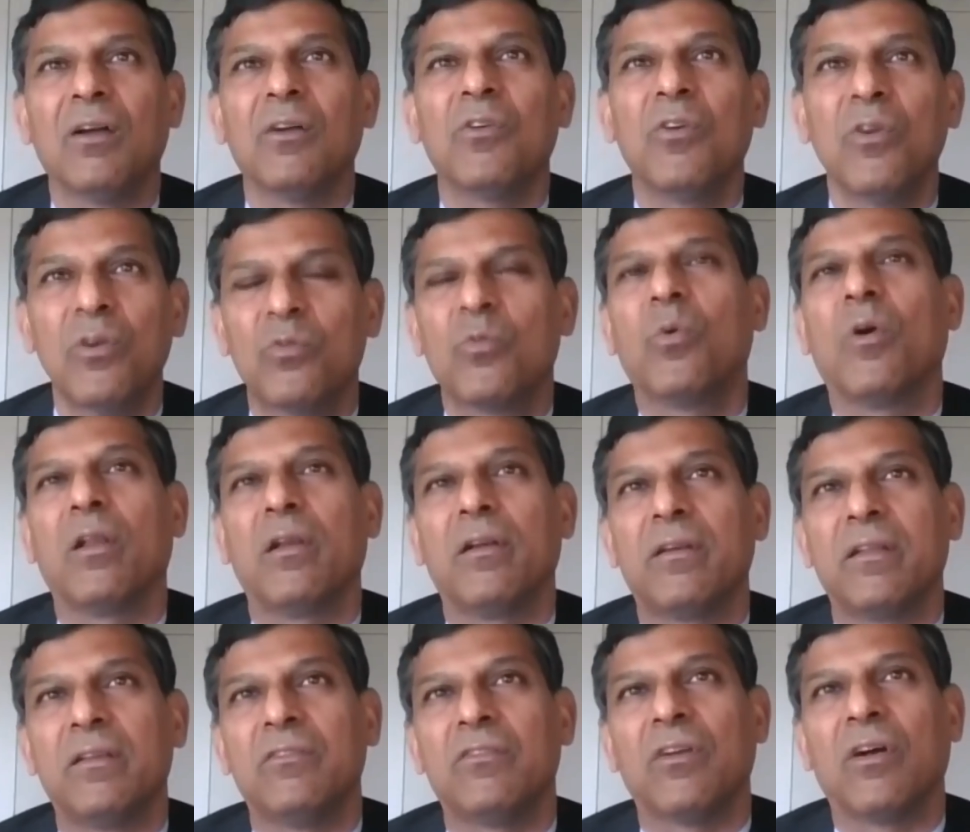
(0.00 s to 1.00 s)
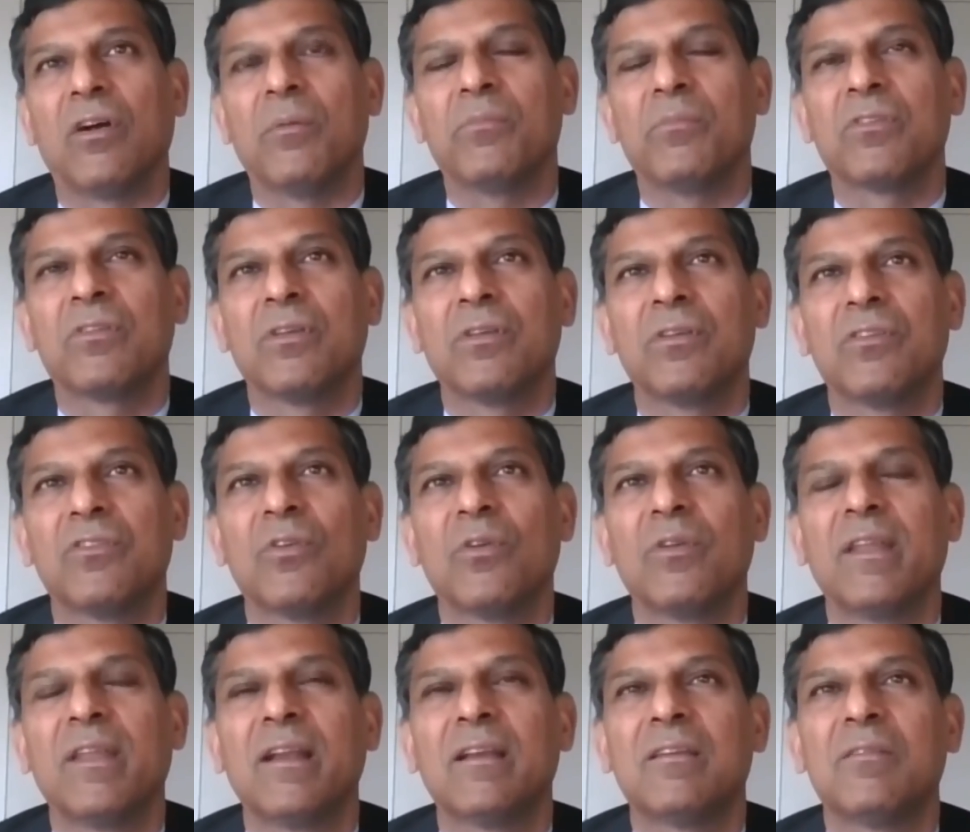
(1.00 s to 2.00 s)
good quality jobs, so
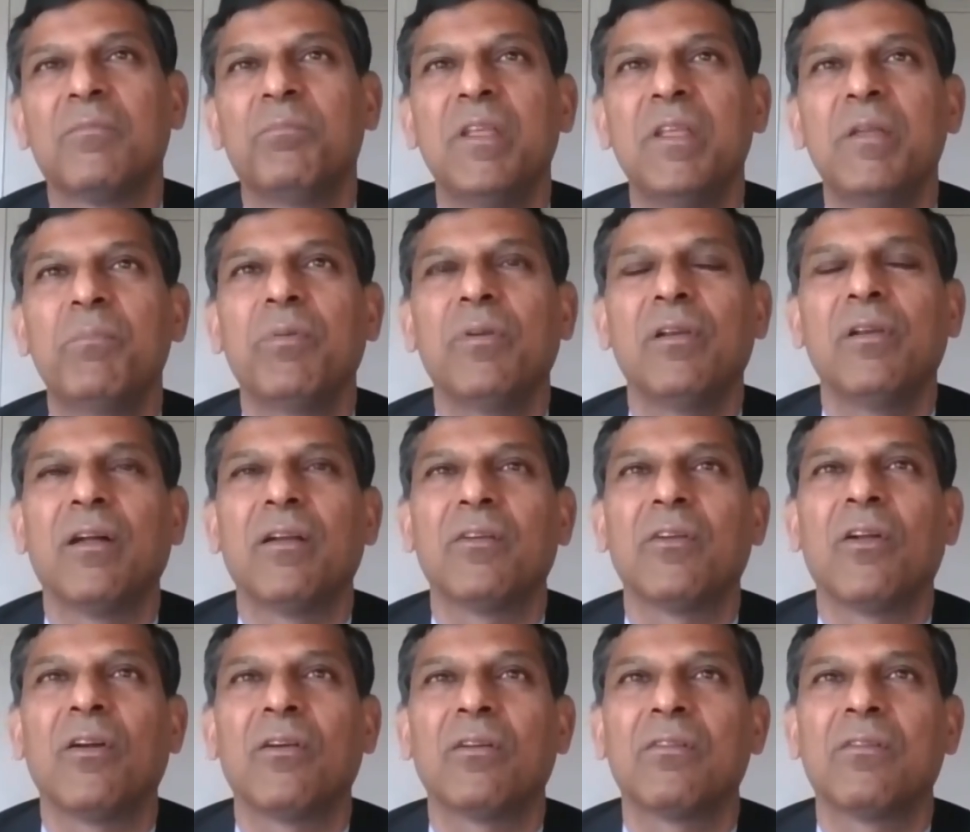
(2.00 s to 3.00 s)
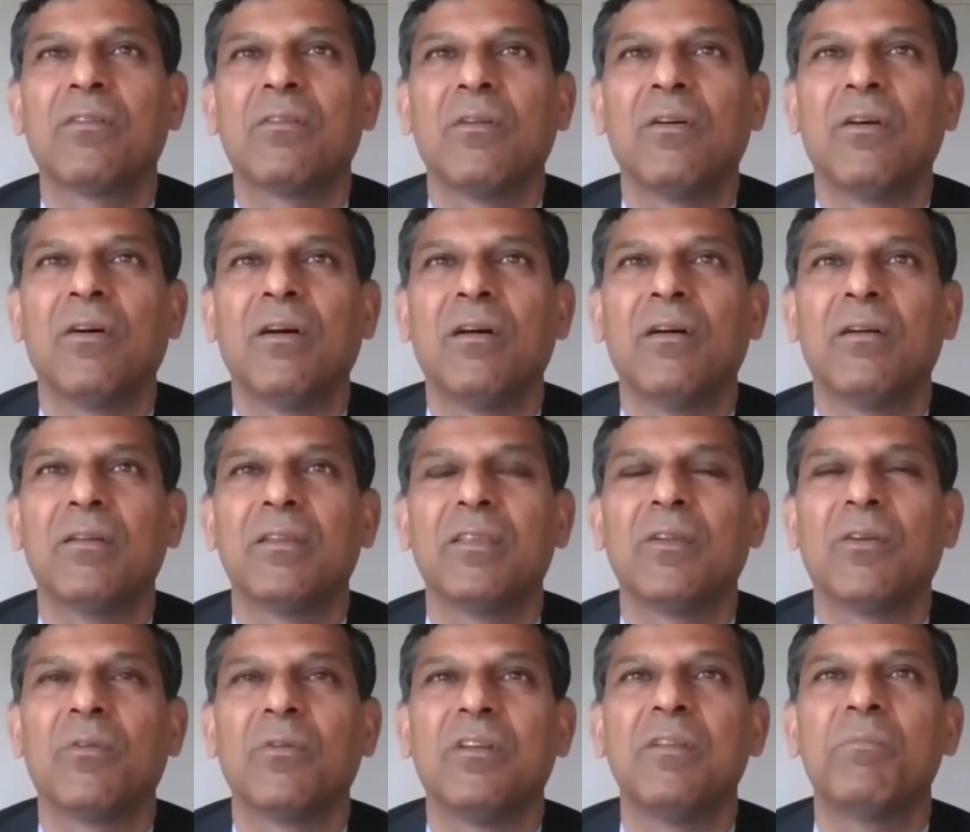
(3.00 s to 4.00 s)
that people are not,
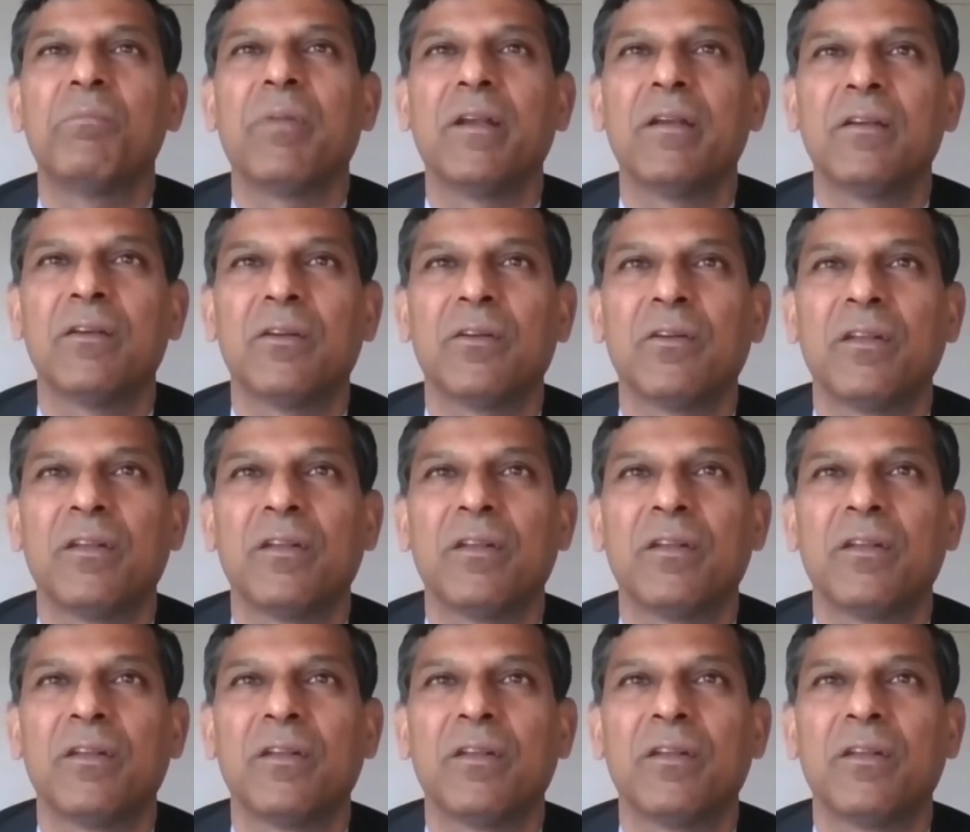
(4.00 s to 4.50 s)
dependent